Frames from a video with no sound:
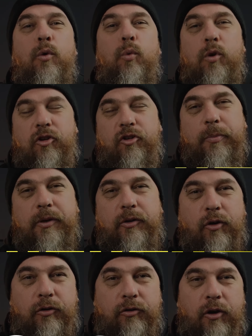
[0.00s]
Worship
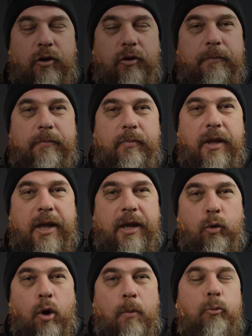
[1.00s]
Guitar Tone, a
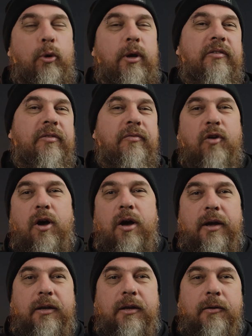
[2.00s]
comprehensive
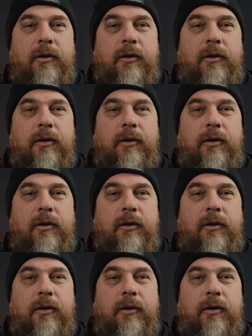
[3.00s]
guide.